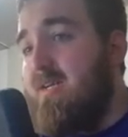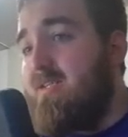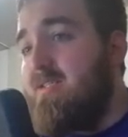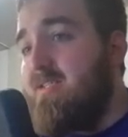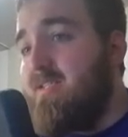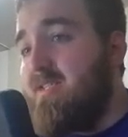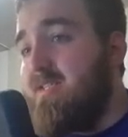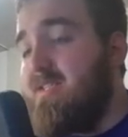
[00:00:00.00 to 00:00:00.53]

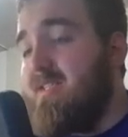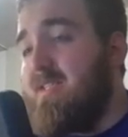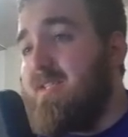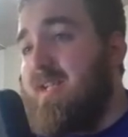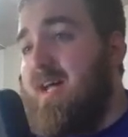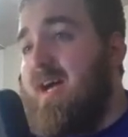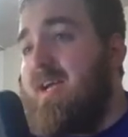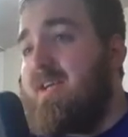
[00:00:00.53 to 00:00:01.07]
just because the
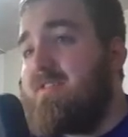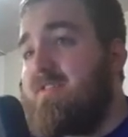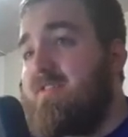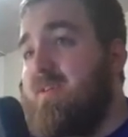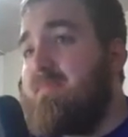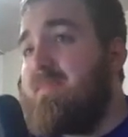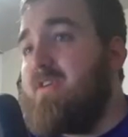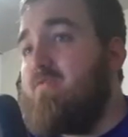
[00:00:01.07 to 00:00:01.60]
Lions are
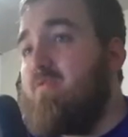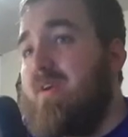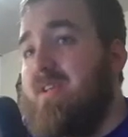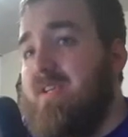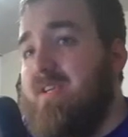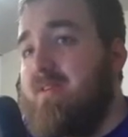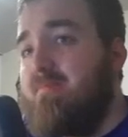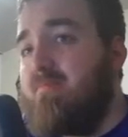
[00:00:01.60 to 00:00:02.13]
going to be
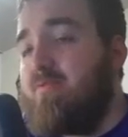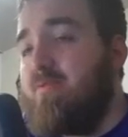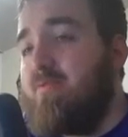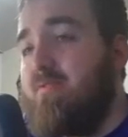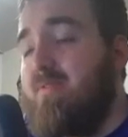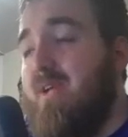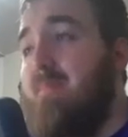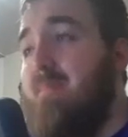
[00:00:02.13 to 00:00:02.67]
greatly
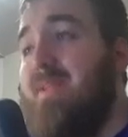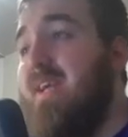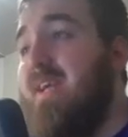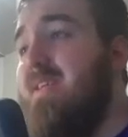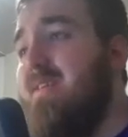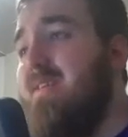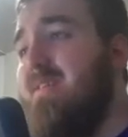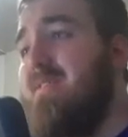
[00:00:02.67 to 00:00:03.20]
improved. I mean,
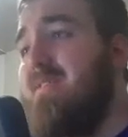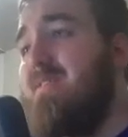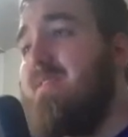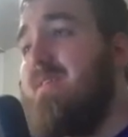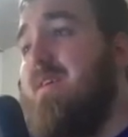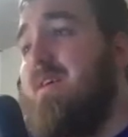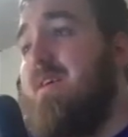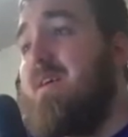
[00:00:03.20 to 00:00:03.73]
they
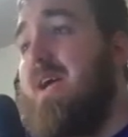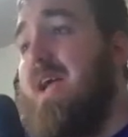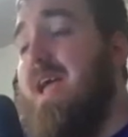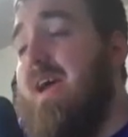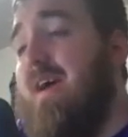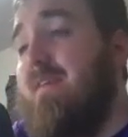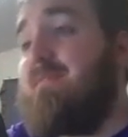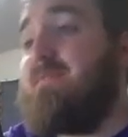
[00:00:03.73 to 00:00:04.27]

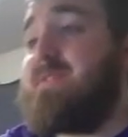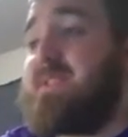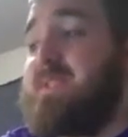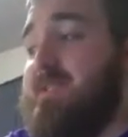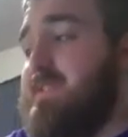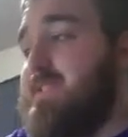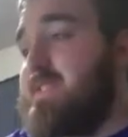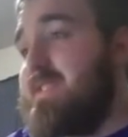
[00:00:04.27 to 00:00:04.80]
have
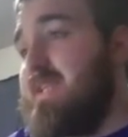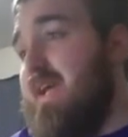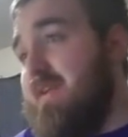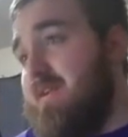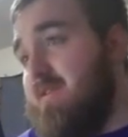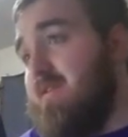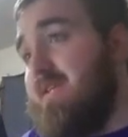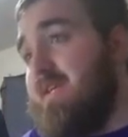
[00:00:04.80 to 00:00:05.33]

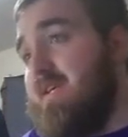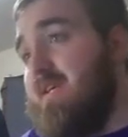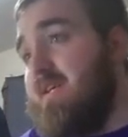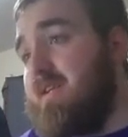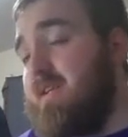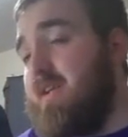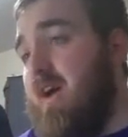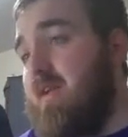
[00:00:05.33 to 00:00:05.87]
steadily
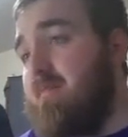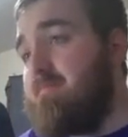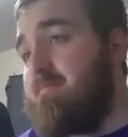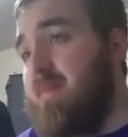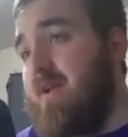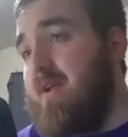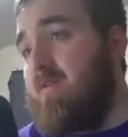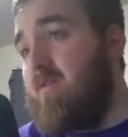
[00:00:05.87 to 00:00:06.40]
gotten
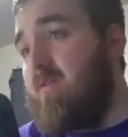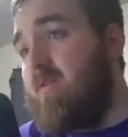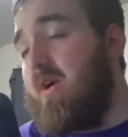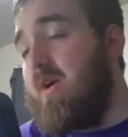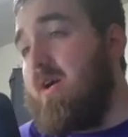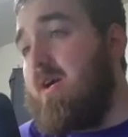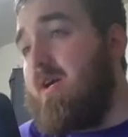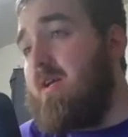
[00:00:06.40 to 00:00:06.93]
better
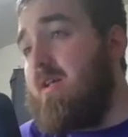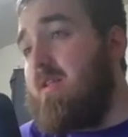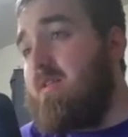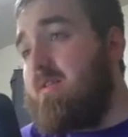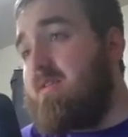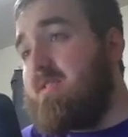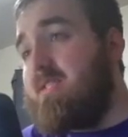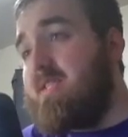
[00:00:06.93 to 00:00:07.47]

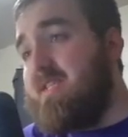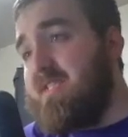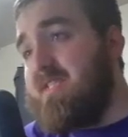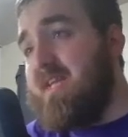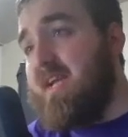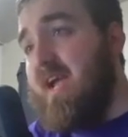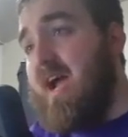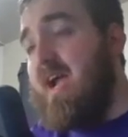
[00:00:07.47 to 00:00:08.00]
since
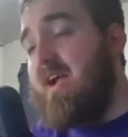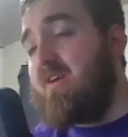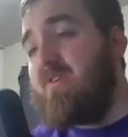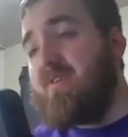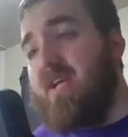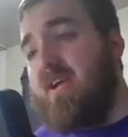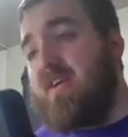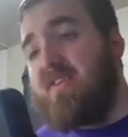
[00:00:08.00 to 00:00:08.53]
they hired
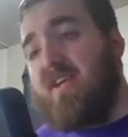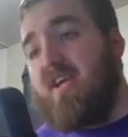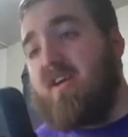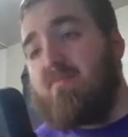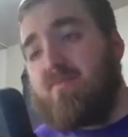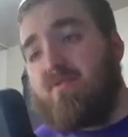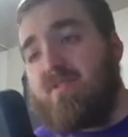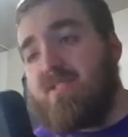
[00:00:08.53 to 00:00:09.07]
Dan
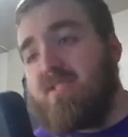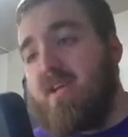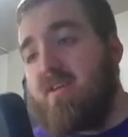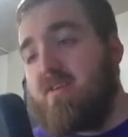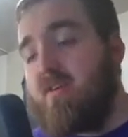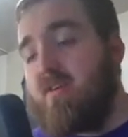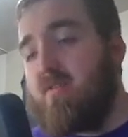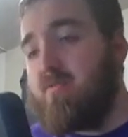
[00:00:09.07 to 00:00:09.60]
Campbell as
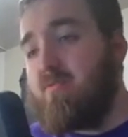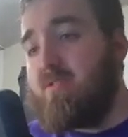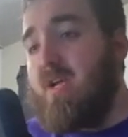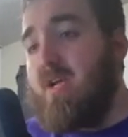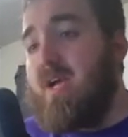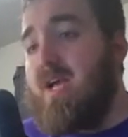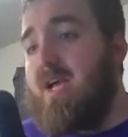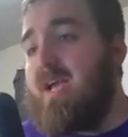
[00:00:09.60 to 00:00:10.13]
head coach.
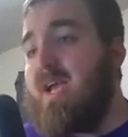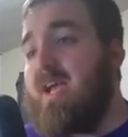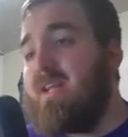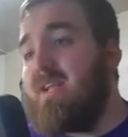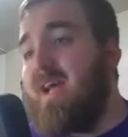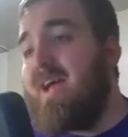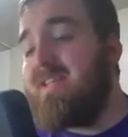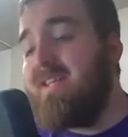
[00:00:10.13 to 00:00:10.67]

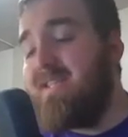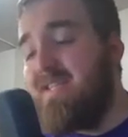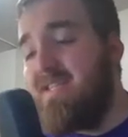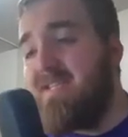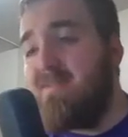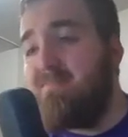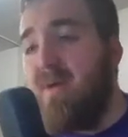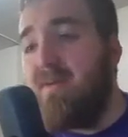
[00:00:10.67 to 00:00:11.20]
And I think
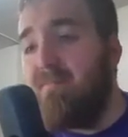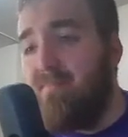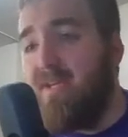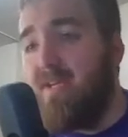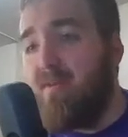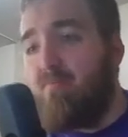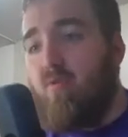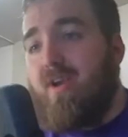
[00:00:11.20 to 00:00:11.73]
this might be
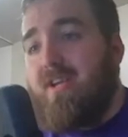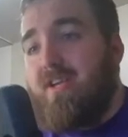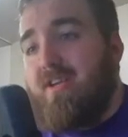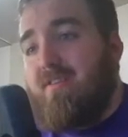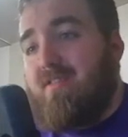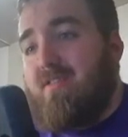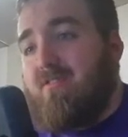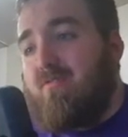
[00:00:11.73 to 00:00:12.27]
a
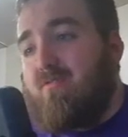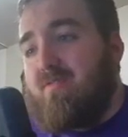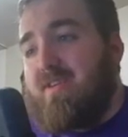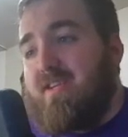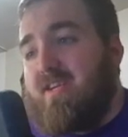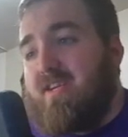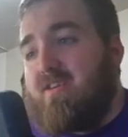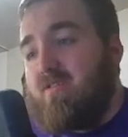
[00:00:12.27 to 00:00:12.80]
breakthrough
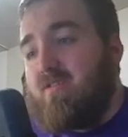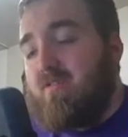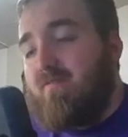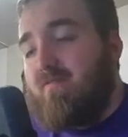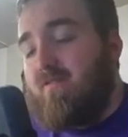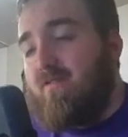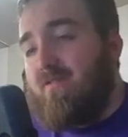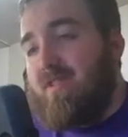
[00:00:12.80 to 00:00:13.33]
year
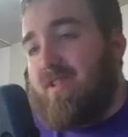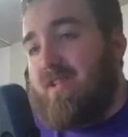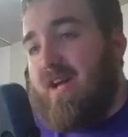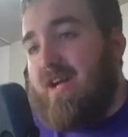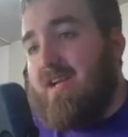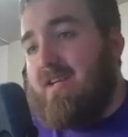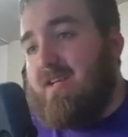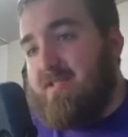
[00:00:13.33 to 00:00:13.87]
for the
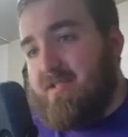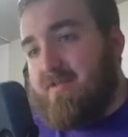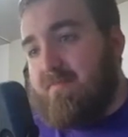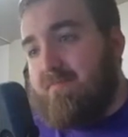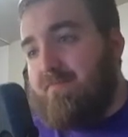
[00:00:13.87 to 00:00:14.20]
Lions.